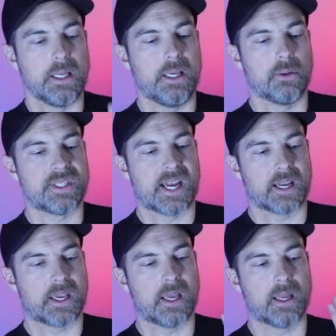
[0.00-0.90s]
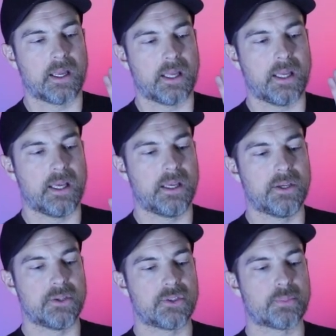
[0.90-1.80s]
EOTech
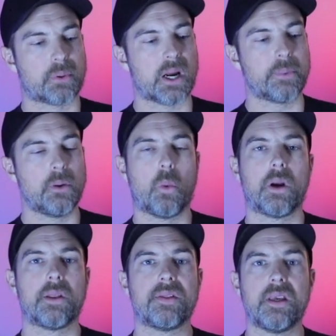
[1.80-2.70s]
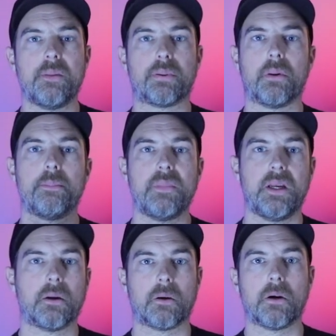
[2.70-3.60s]
is probably one of the
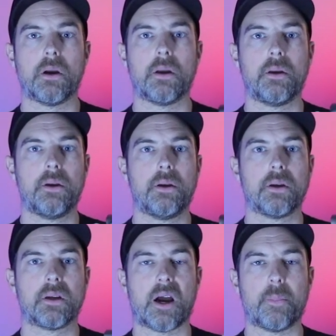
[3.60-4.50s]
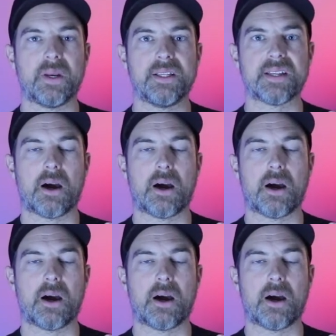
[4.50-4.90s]
premier companies